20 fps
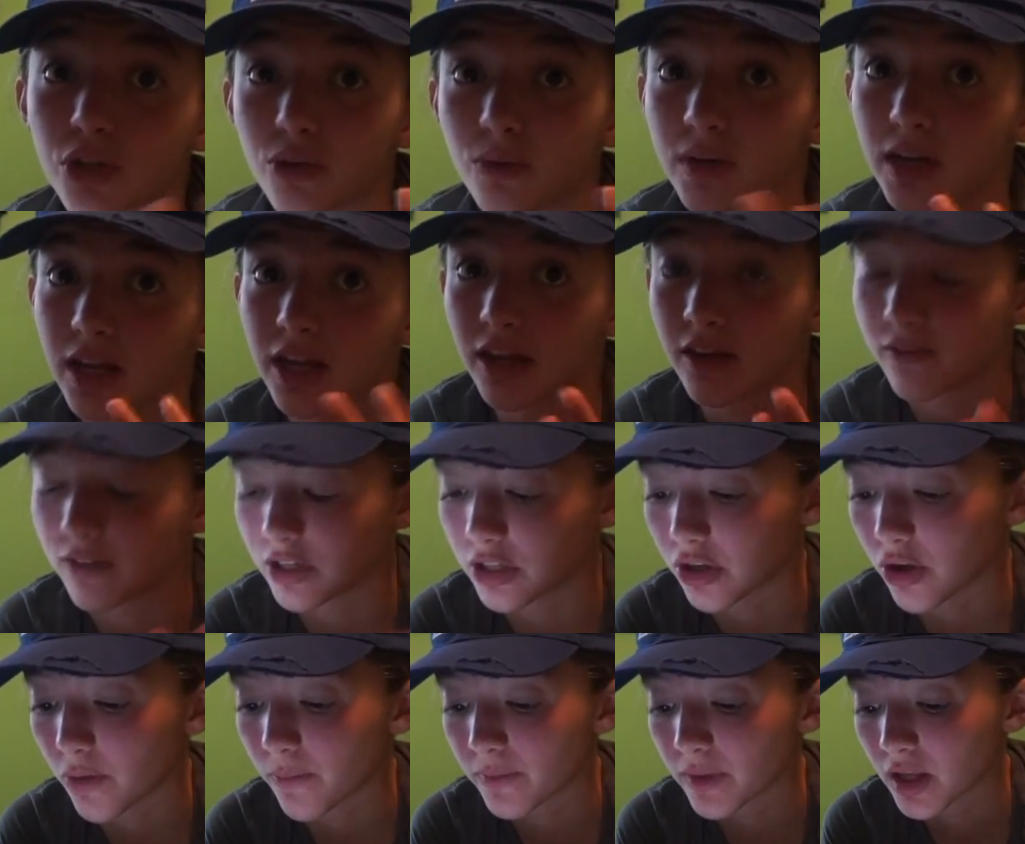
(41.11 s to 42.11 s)
Q&A
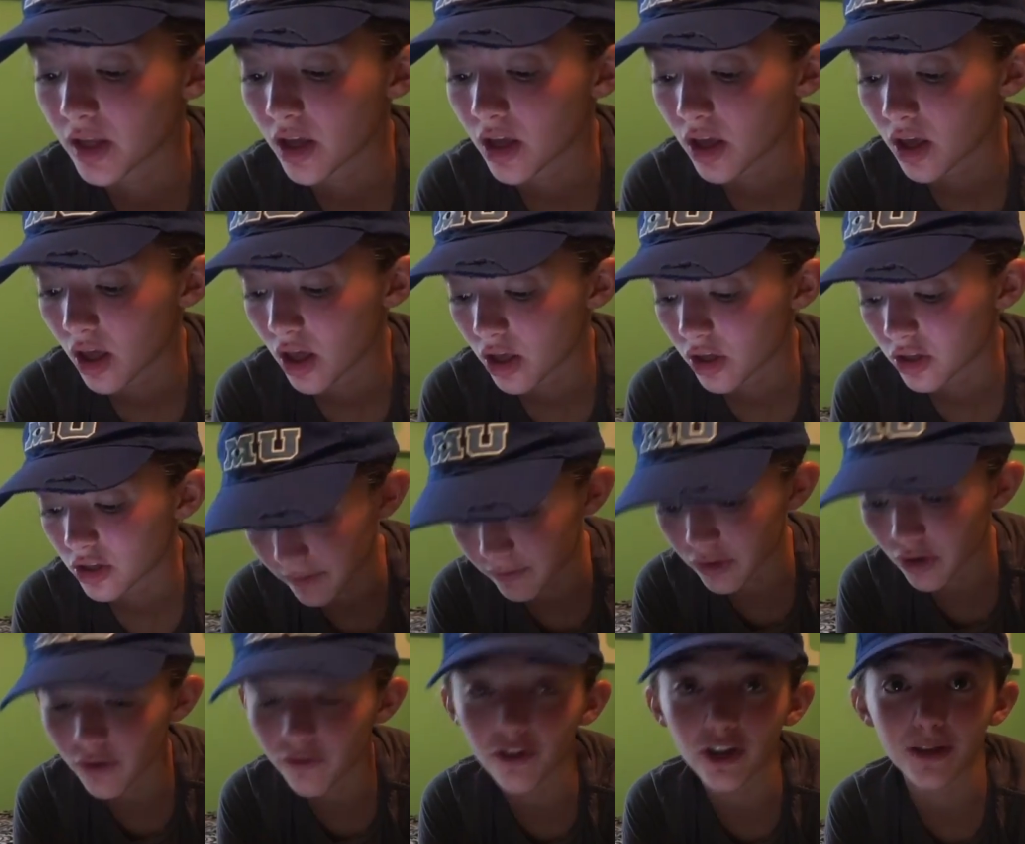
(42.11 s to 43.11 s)
video. If you
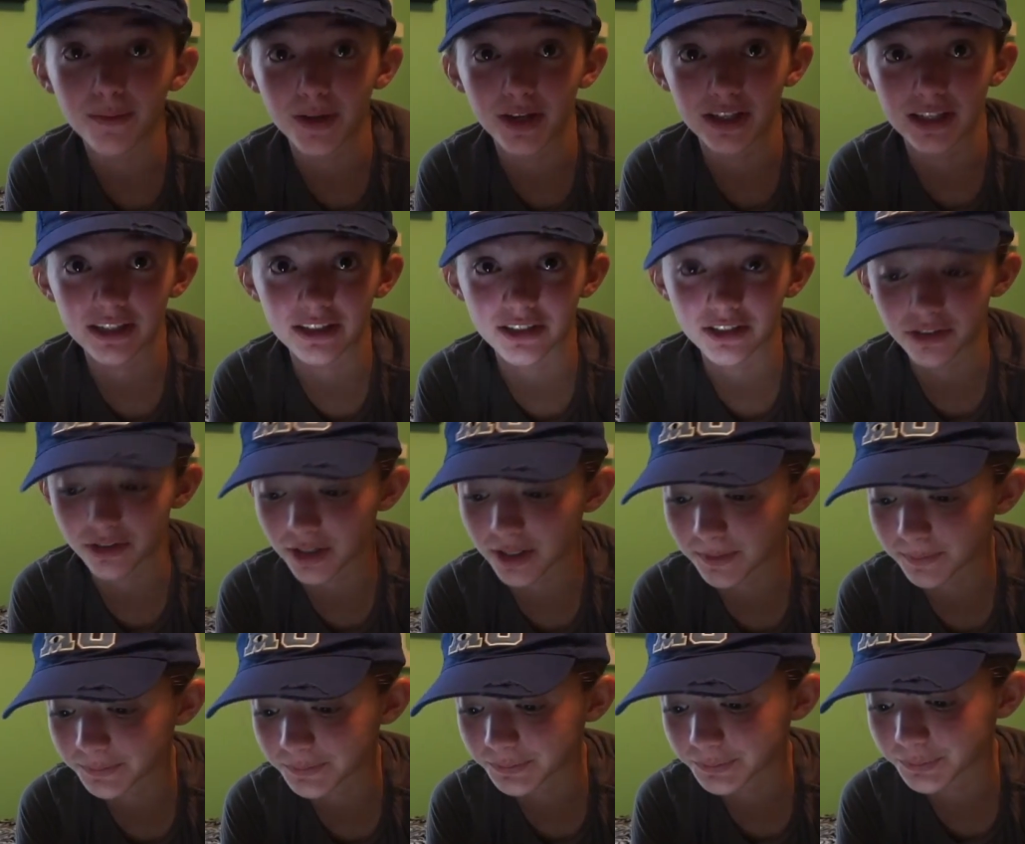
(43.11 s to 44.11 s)
don't follow me on
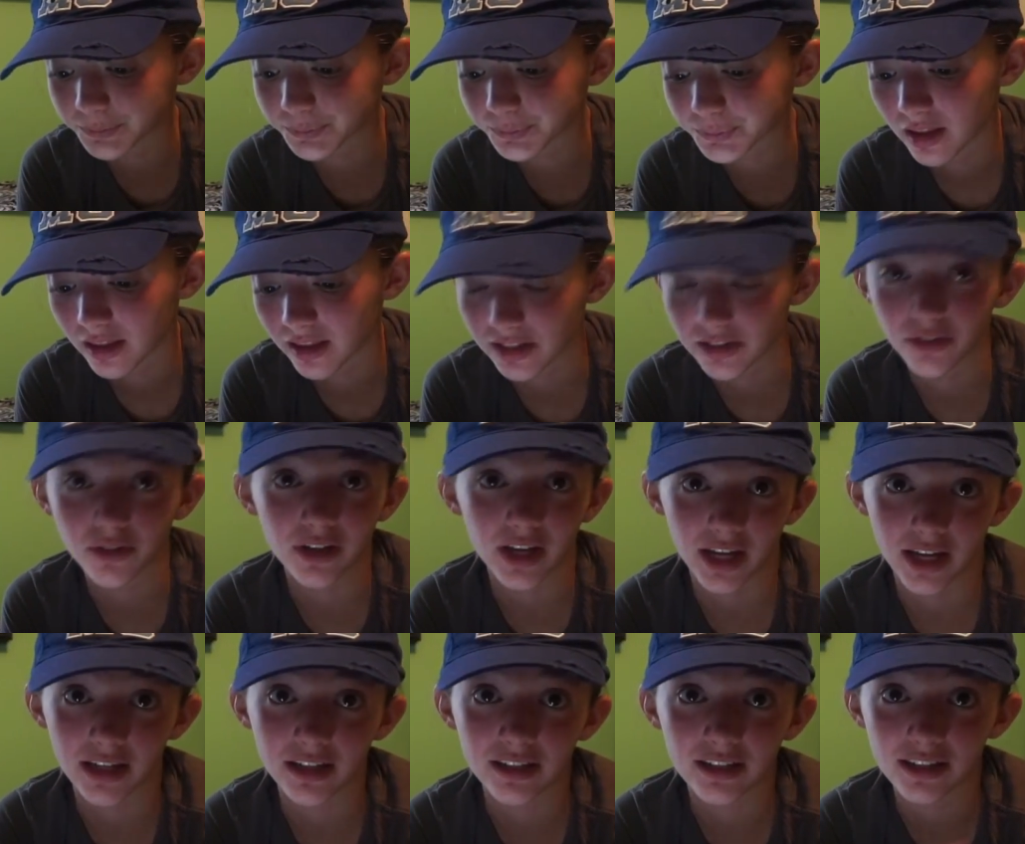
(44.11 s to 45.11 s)
Instagram, that's
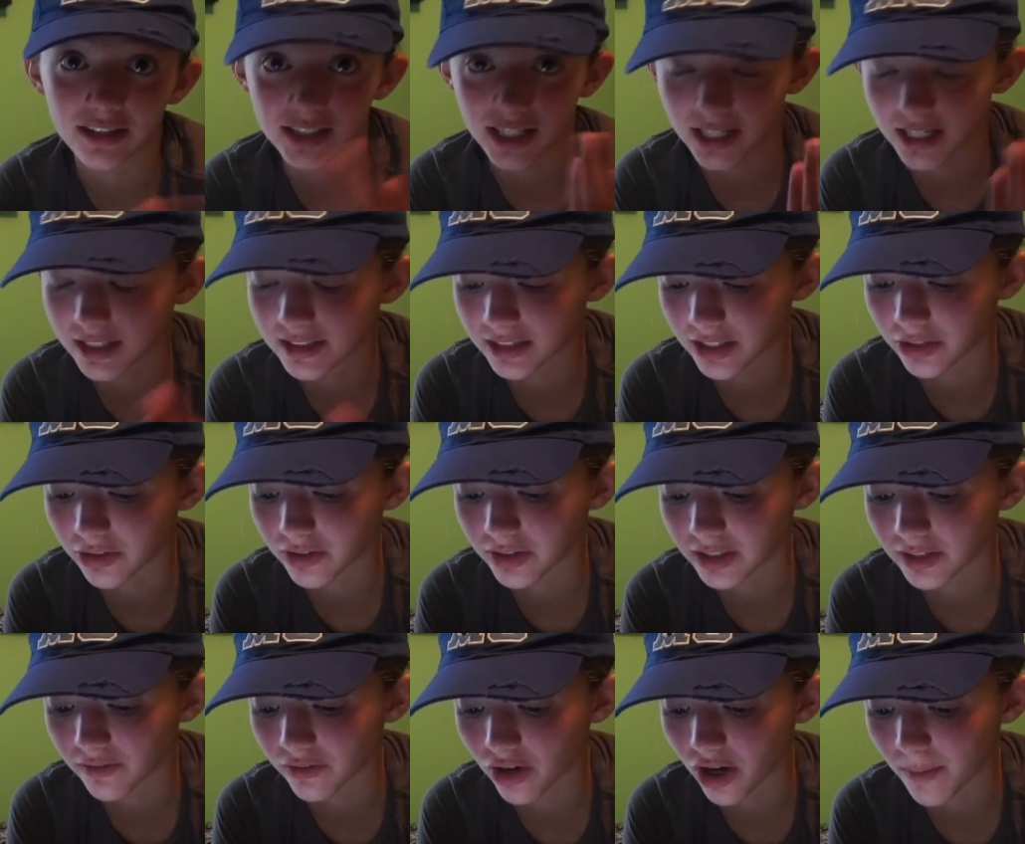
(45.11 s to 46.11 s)
okay, because like I said, you can
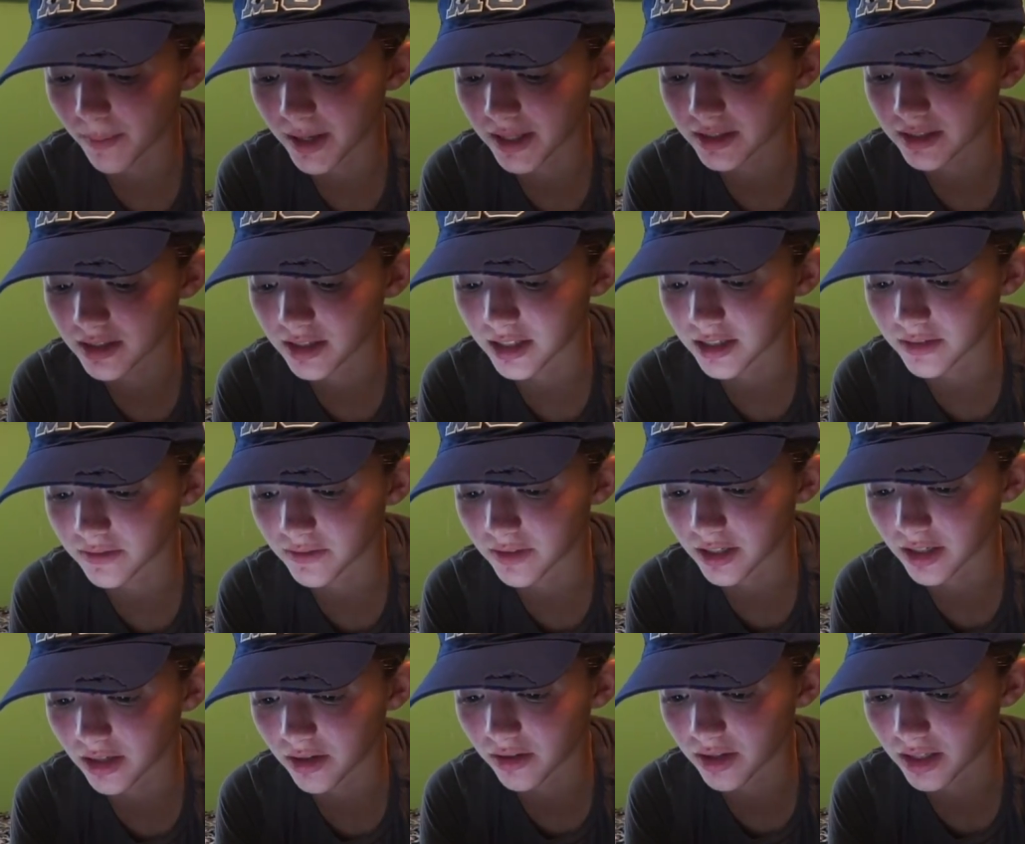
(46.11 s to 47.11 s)
leave comments in this
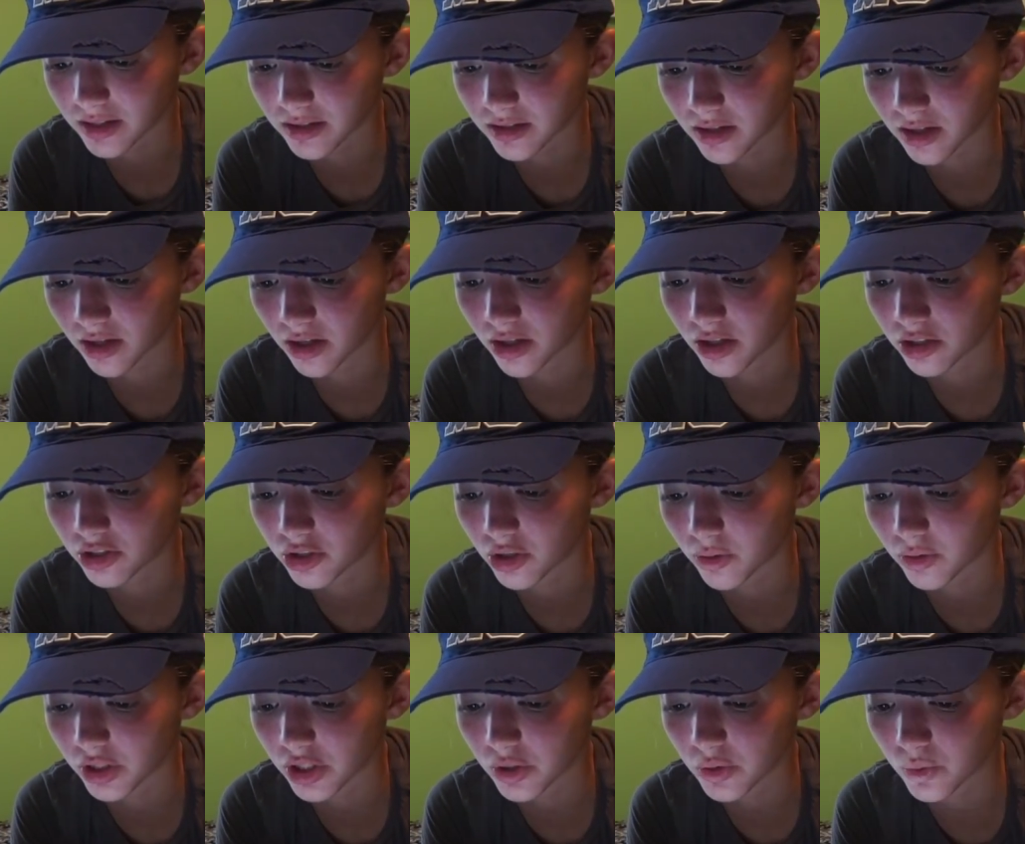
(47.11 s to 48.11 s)
video. That's
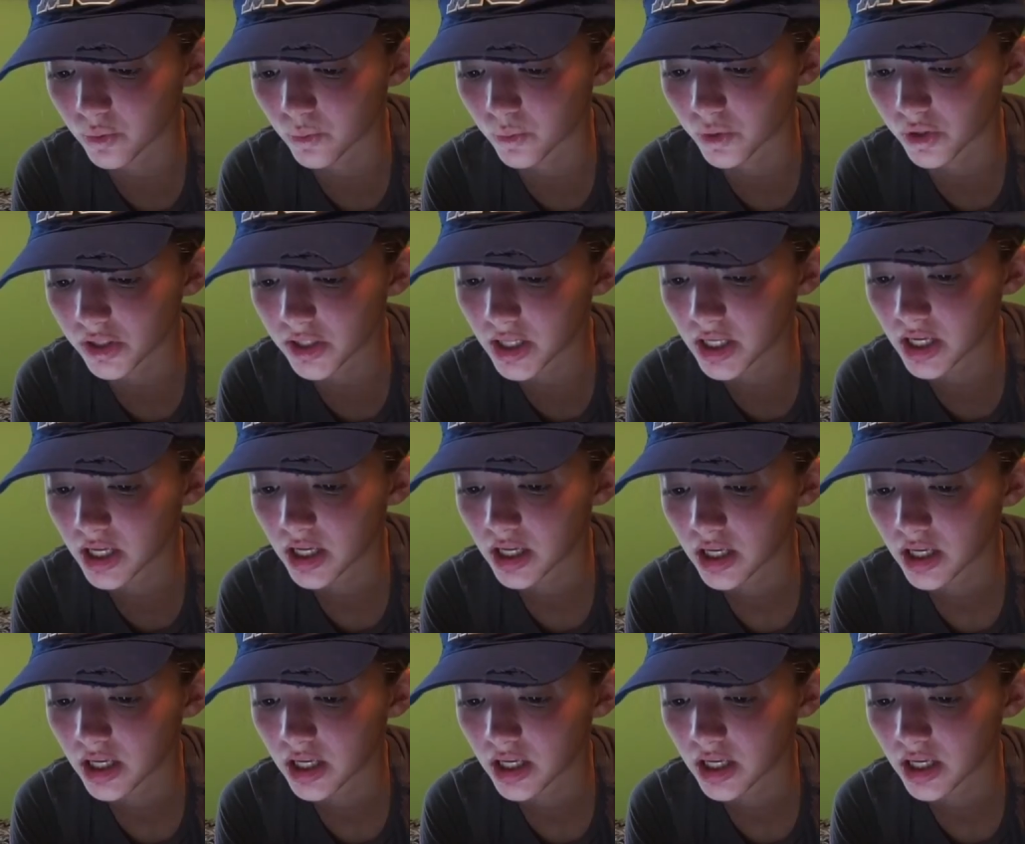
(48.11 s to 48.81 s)
totally cool.